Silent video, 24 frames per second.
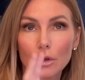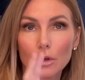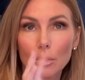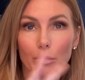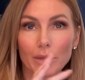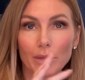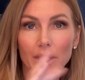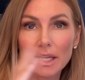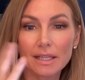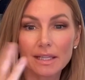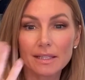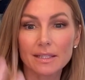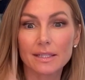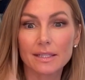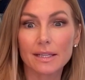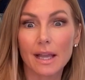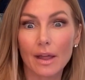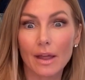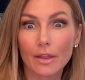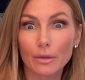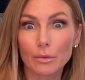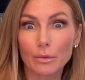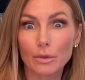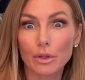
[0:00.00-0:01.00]
plays
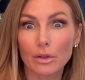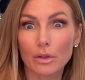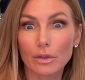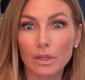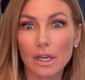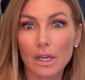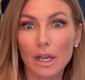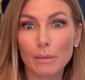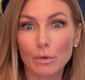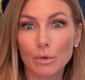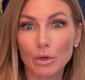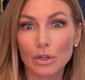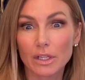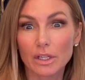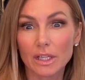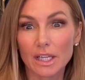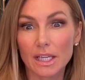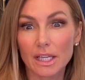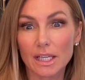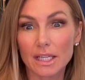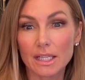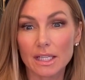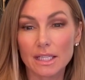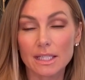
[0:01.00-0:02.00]
together with all the neighborhood
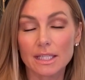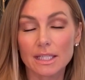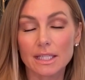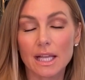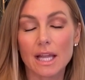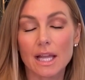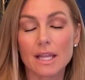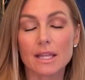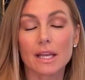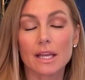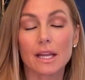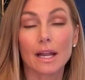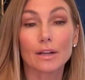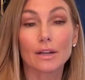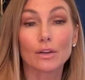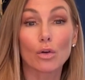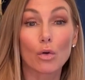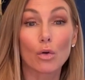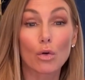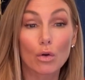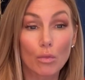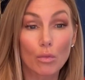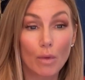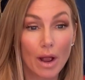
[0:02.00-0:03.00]
kids, and then I'd
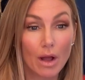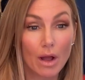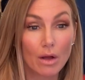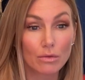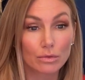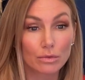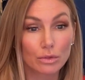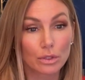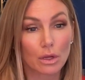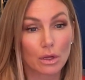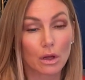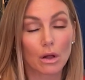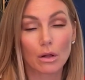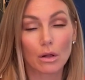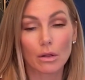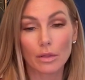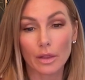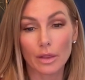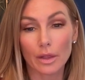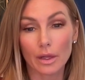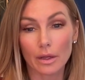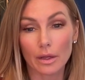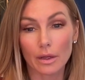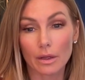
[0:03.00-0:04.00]
go around to all
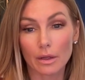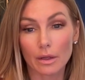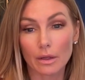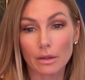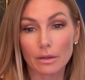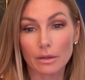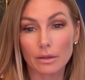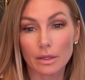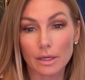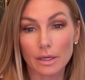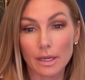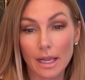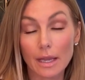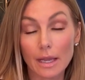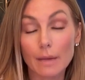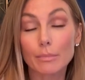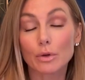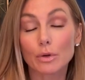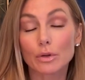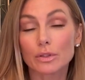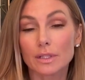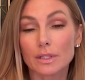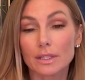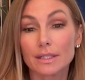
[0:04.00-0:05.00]
the
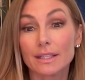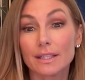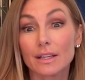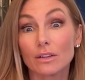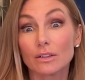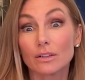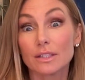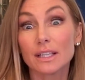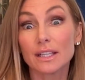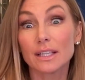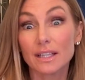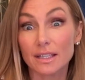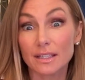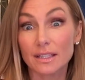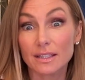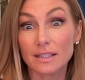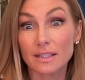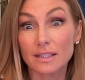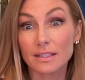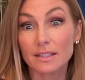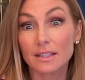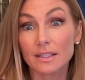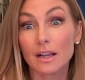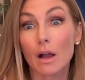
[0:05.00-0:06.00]
neighbors and sell
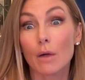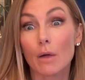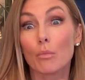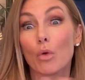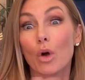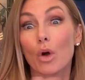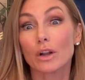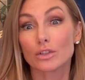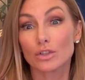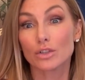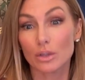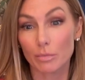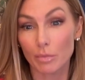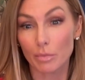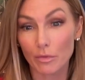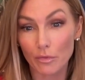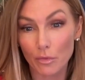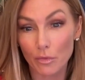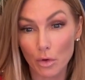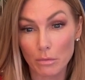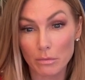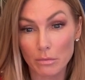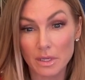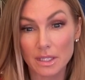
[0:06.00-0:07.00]
tickets to come watch the
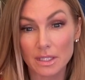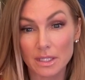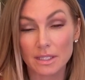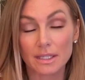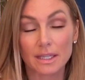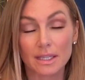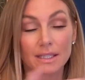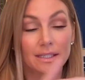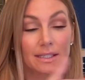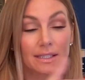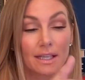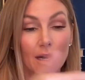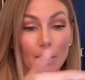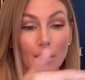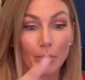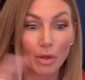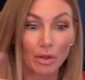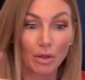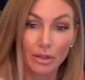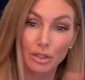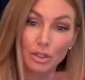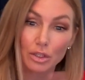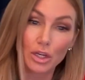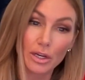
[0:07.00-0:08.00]
performance, and I'd set up all
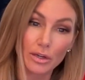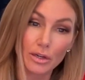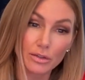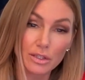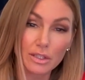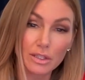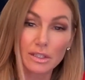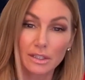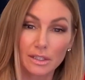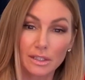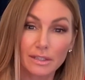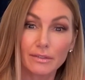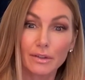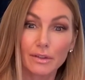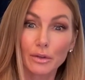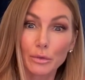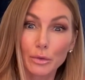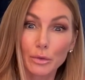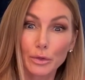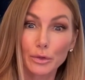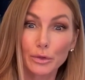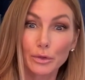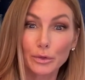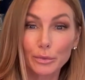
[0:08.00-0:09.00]
the chairs in the living
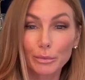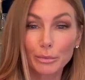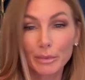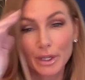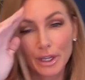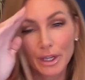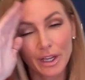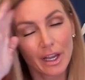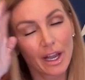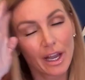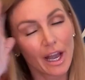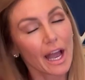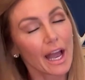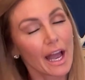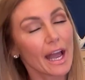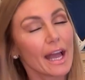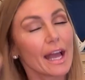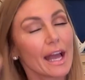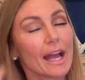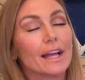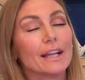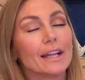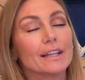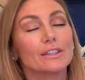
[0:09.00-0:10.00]
room,
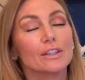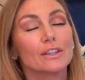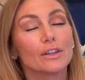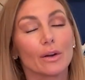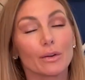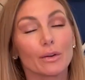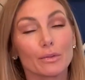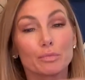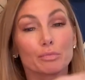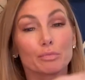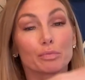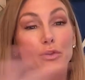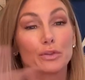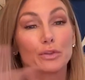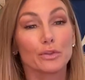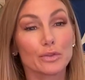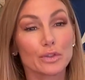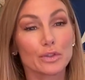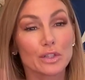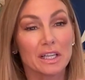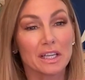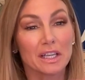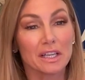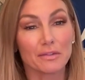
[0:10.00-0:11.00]
and I was
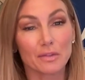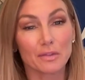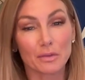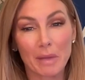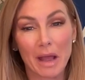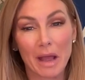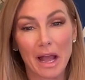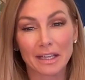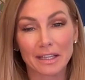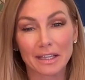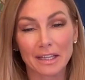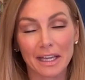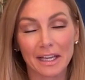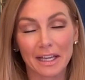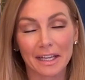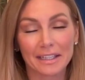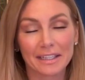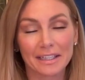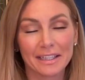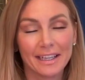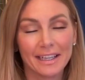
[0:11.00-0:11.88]
producing even back then.